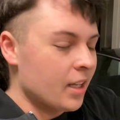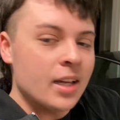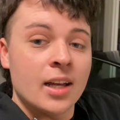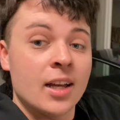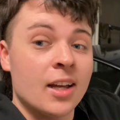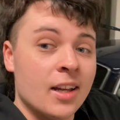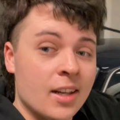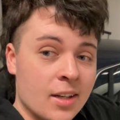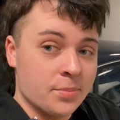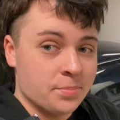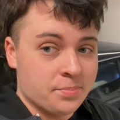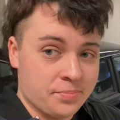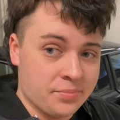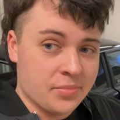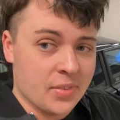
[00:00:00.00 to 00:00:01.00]

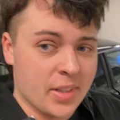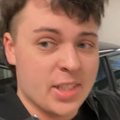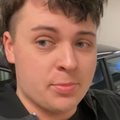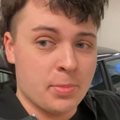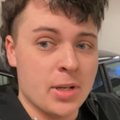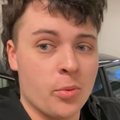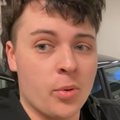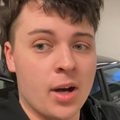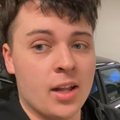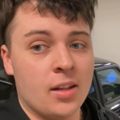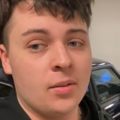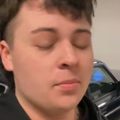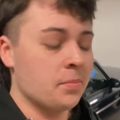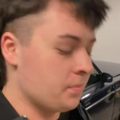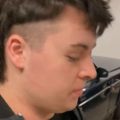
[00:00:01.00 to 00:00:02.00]
It's been a while
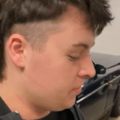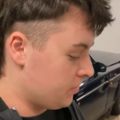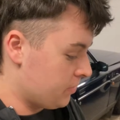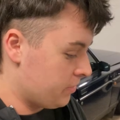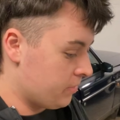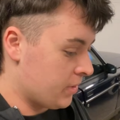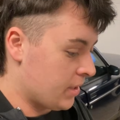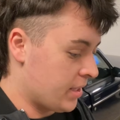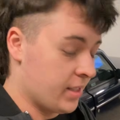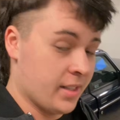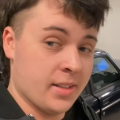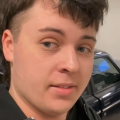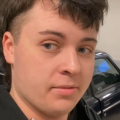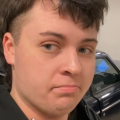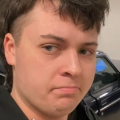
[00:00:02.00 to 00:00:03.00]

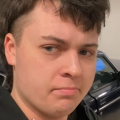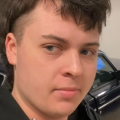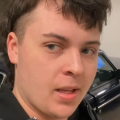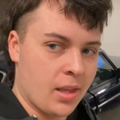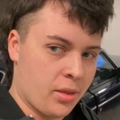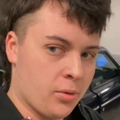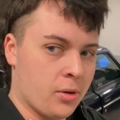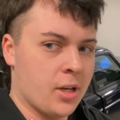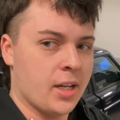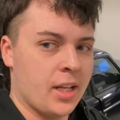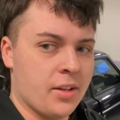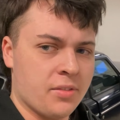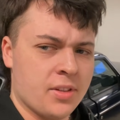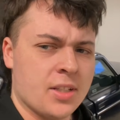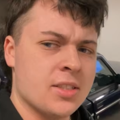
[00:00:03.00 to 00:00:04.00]
and I thought I'd
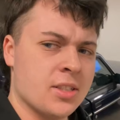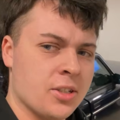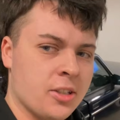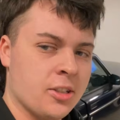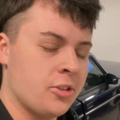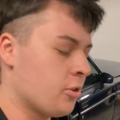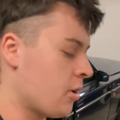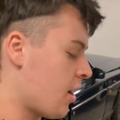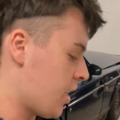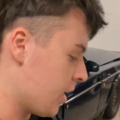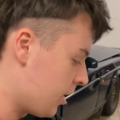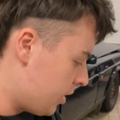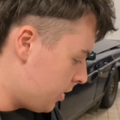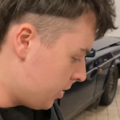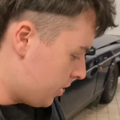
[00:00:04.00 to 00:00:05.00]
give this another try.
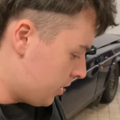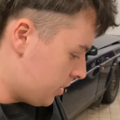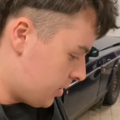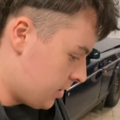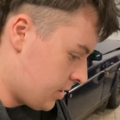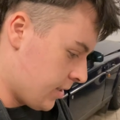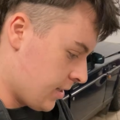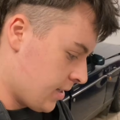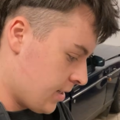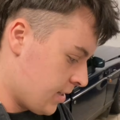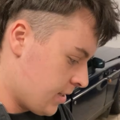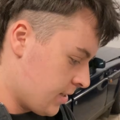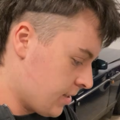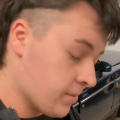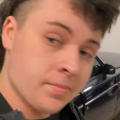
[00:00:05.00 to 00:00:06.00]

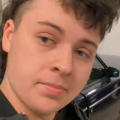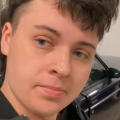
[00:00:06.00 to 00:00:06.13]
I